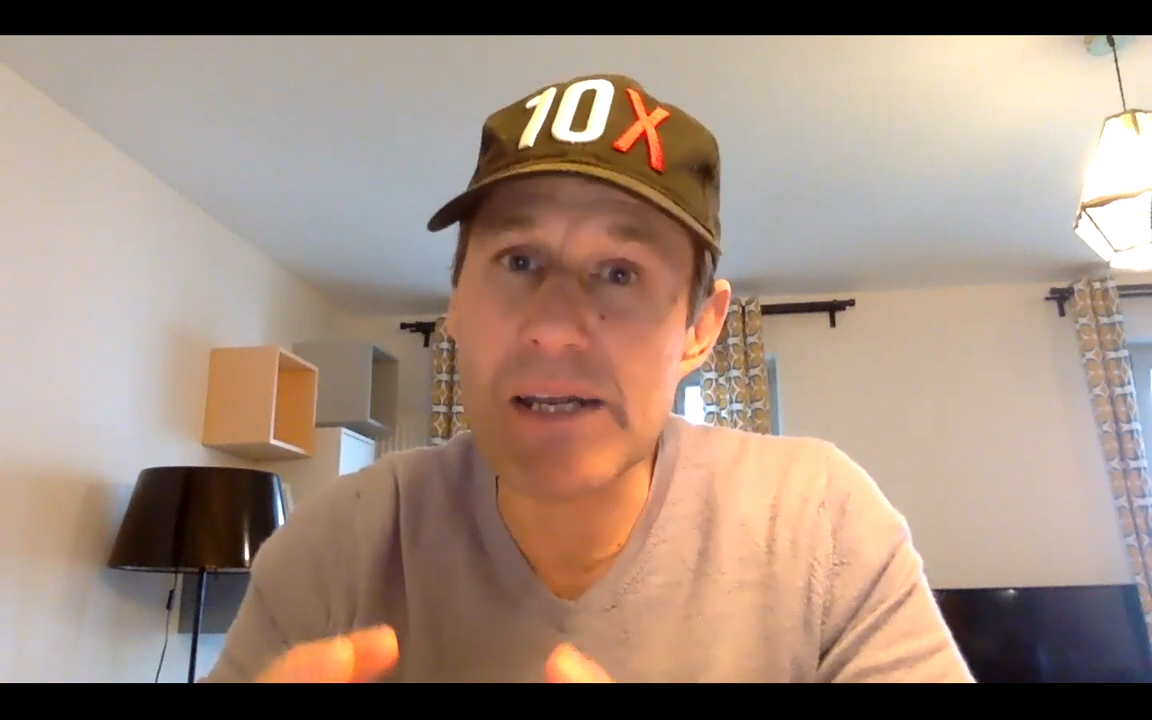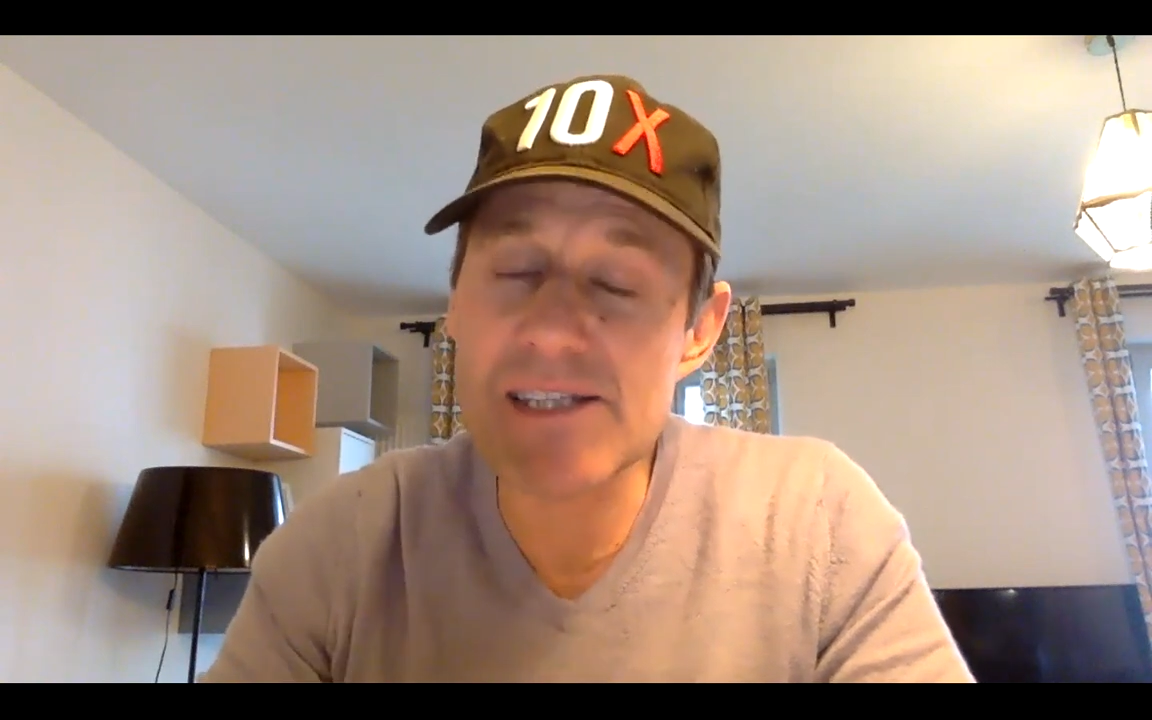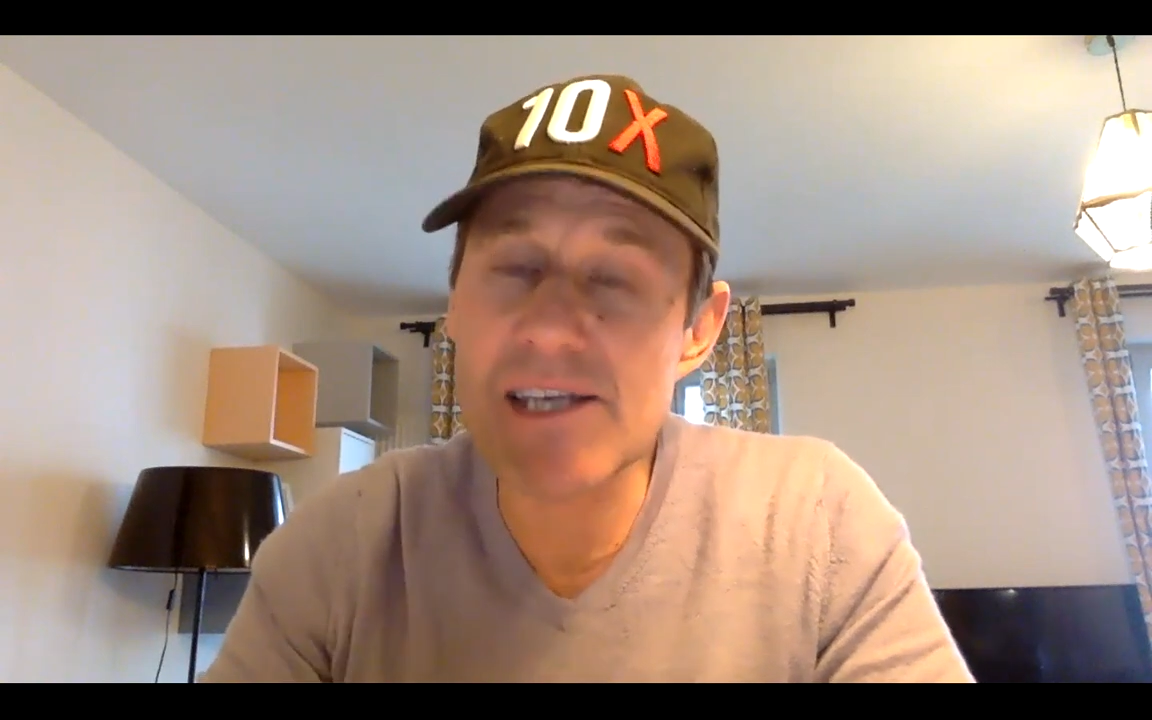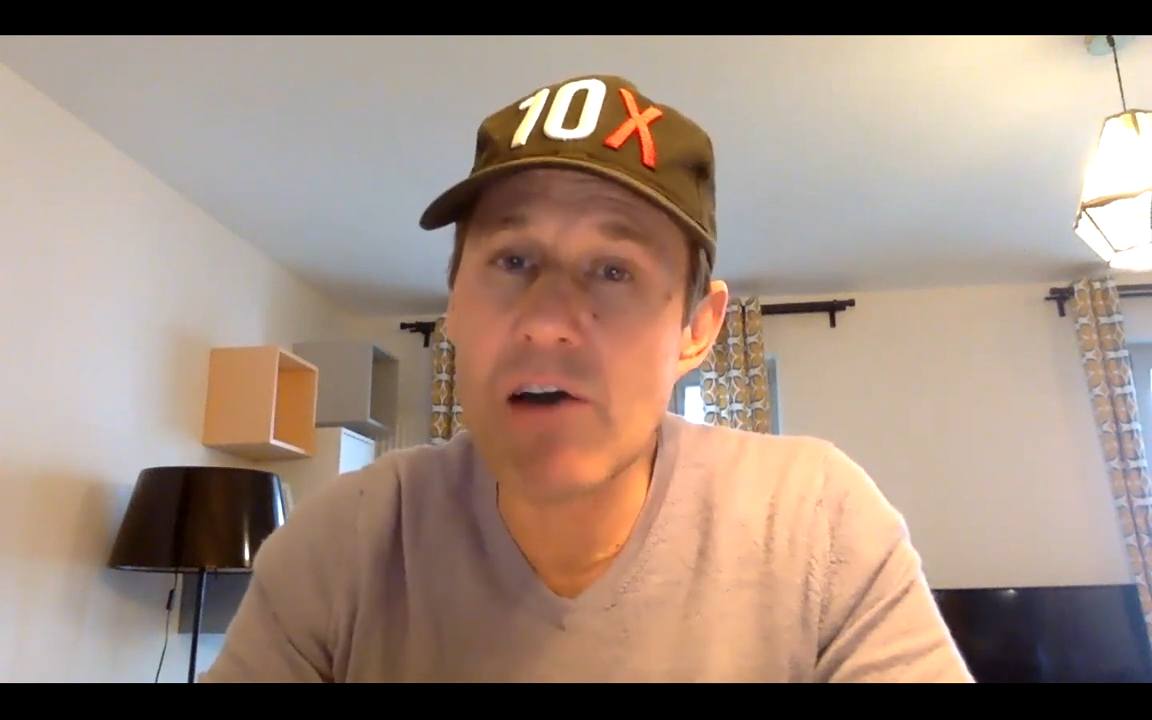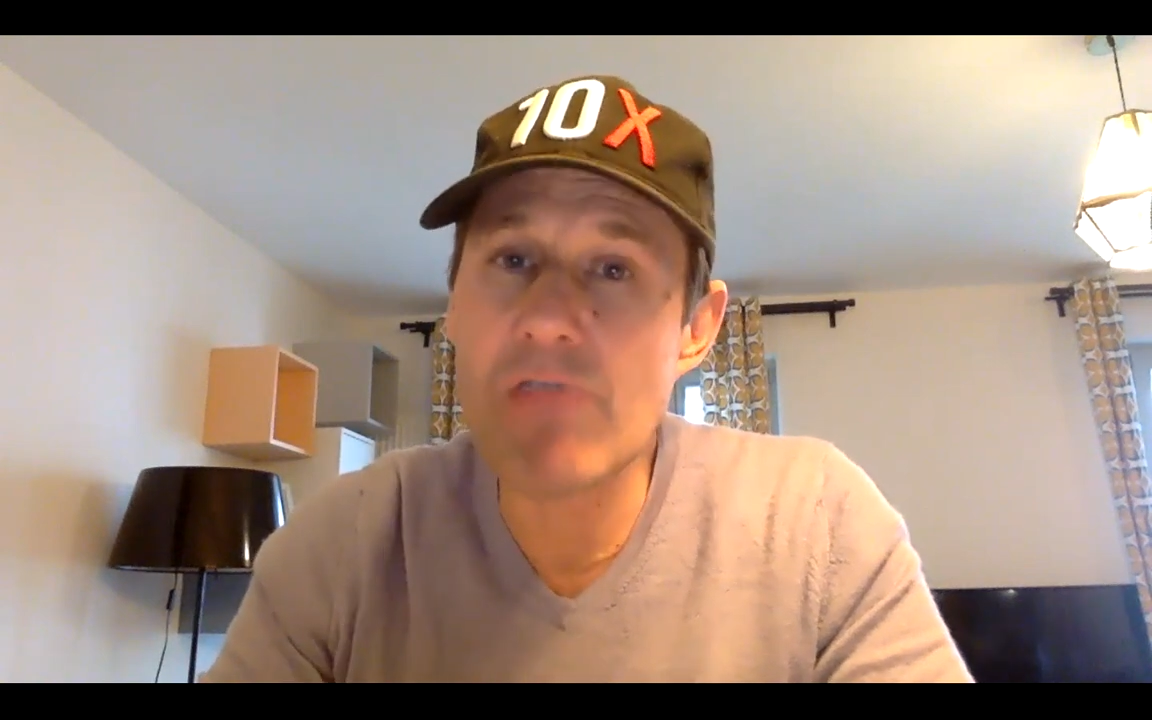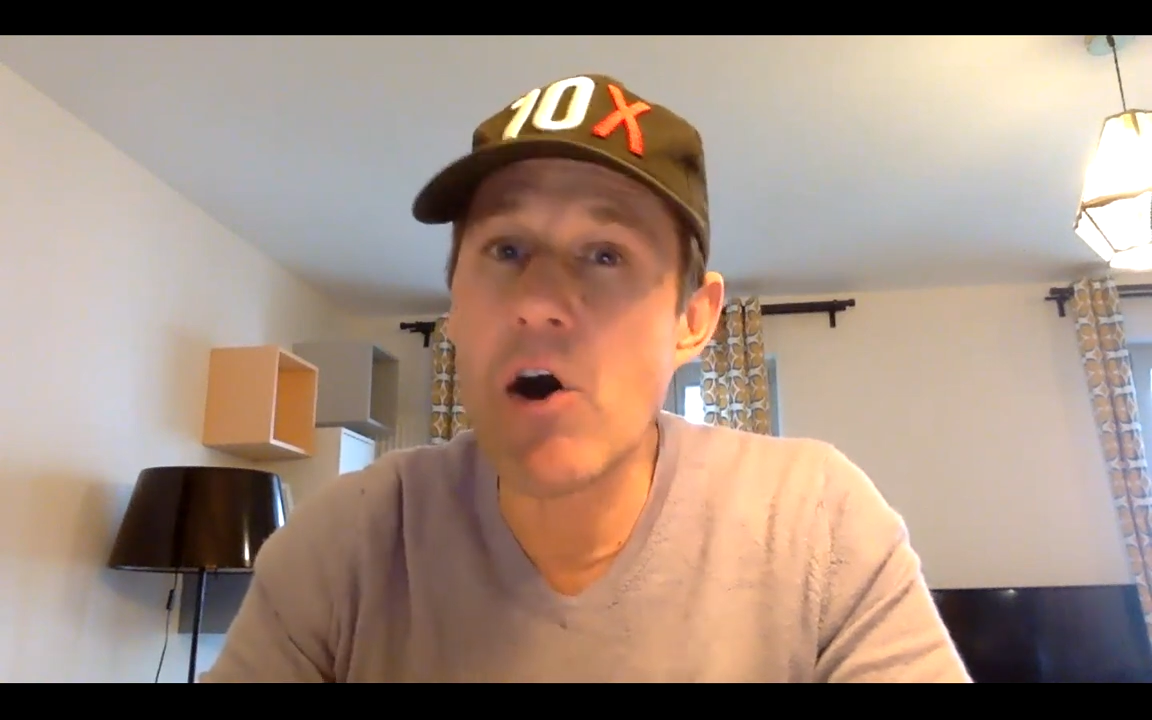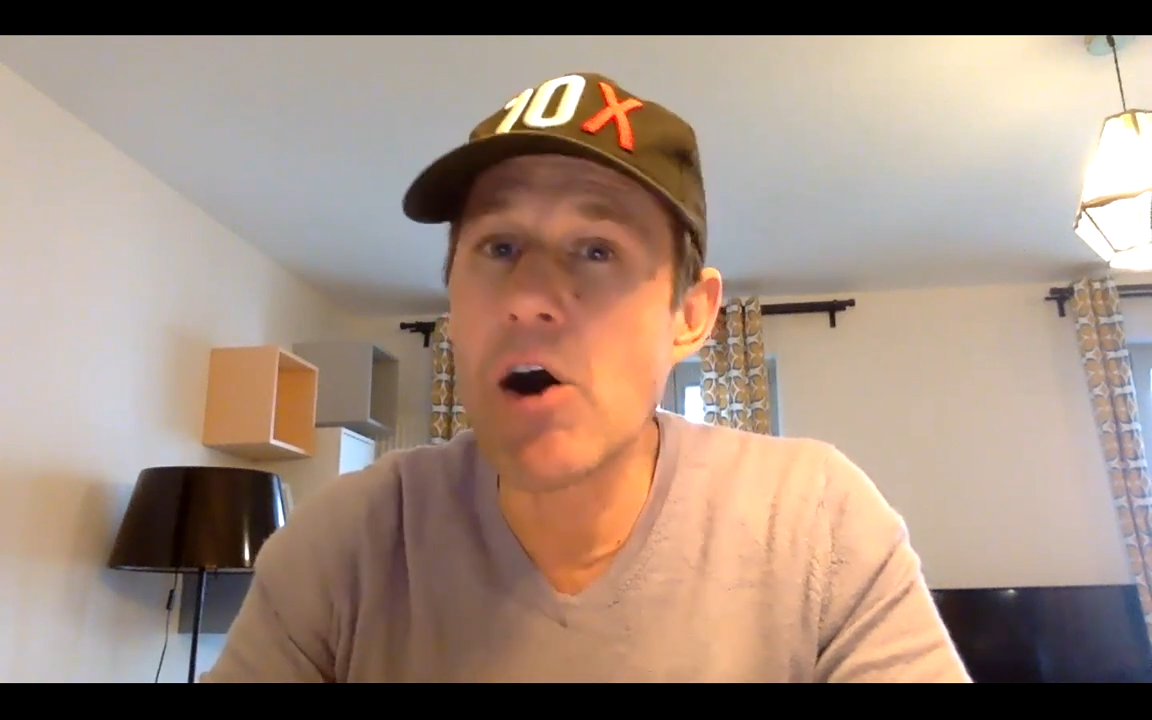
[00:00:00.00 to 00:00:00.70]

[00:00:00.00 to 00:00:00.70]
itself,